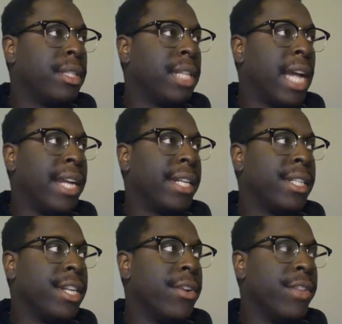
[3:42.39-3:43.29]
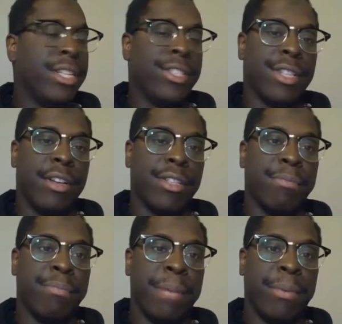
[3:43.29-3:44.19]
like,
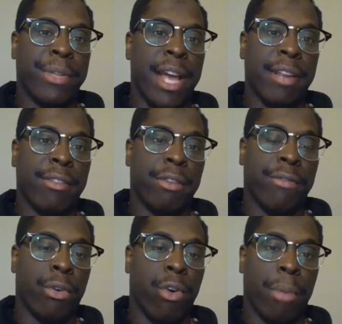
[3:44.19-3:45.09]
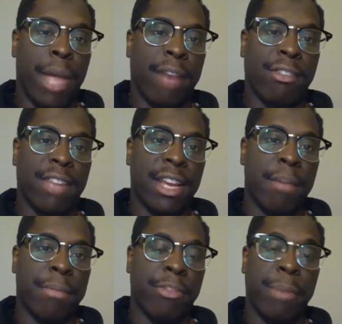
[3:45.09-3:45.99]
there's people that suffered horrible
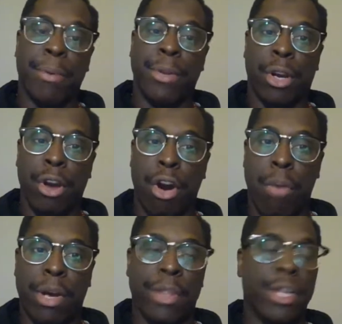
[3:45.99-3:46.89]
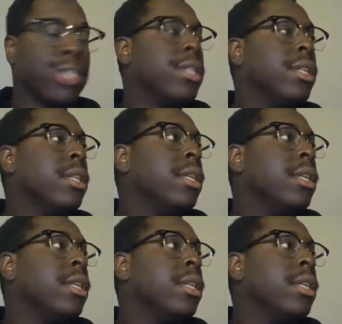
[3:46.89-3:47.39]
accidents. There's people in a coma. There's